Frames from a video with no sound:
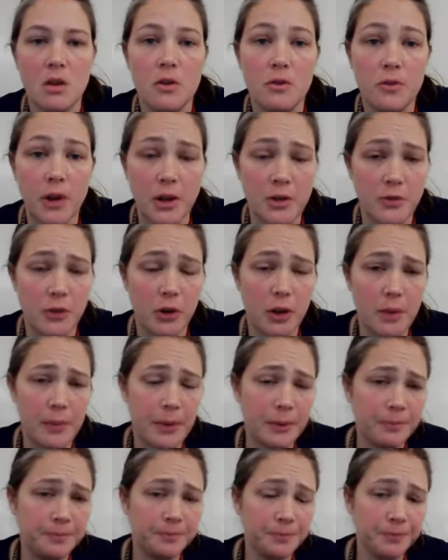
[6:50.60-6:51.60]

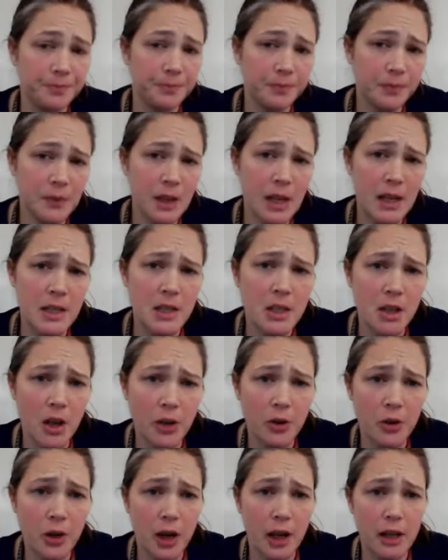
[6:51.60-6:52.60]
Phospholipid is
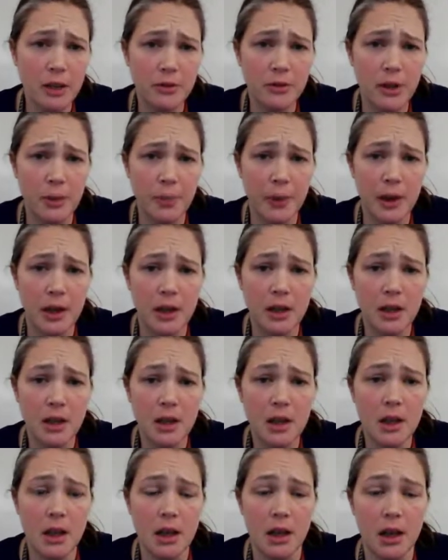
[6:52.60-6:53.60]
another kind of lipid.
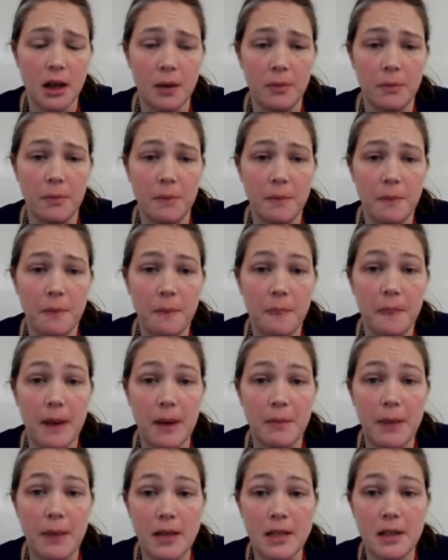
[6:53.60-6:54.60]
They
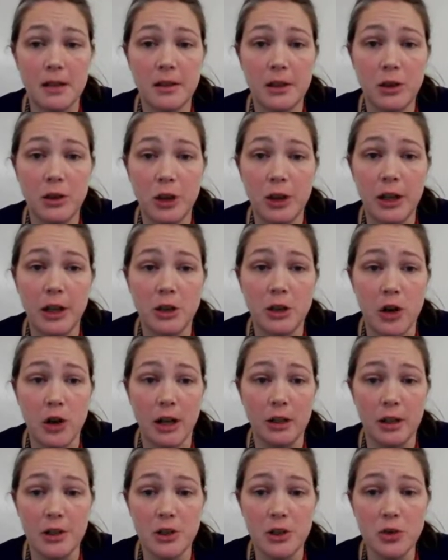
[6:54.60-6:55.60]
basically look like
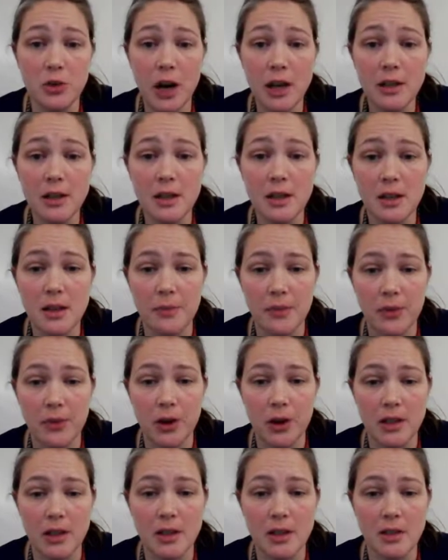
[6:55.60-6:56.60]
triglycerides, except for
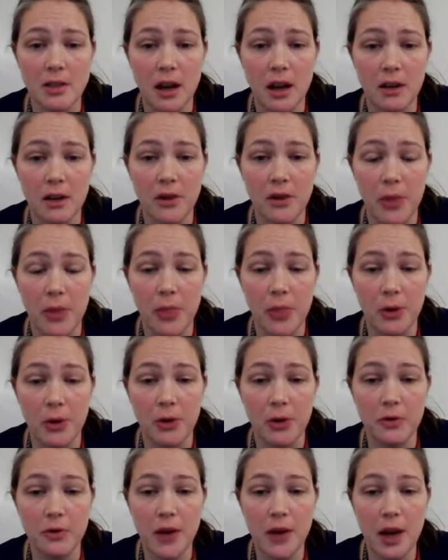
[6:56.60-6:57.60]
instead of a
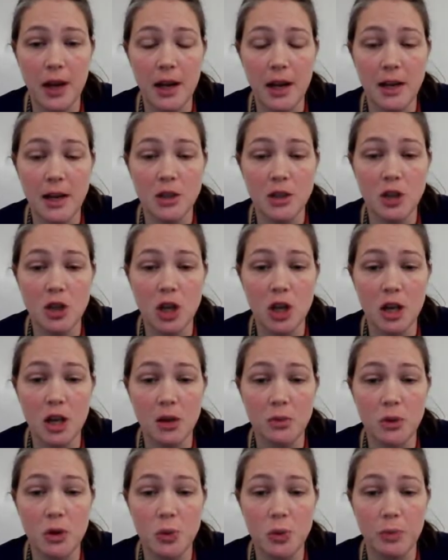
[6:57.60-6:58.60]
3rd fatty acid chain,
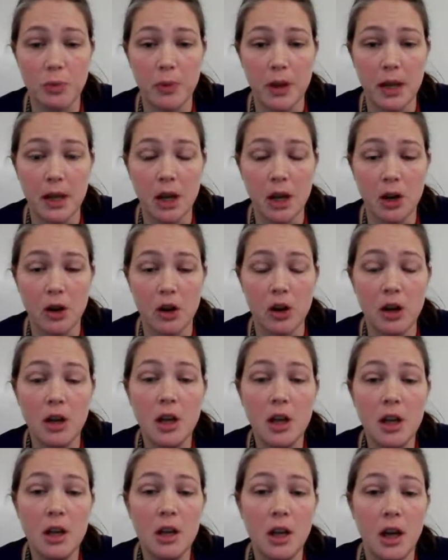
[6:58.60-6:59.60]
which would be here,
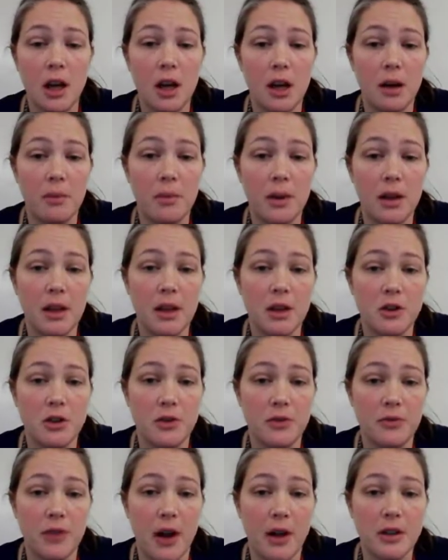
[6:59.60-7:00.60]
there's a
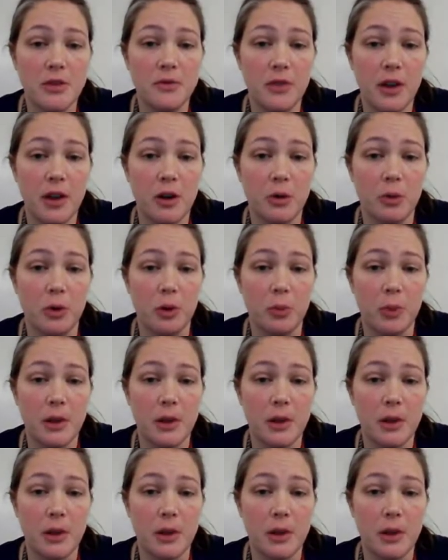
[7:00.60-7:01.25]
phosphate group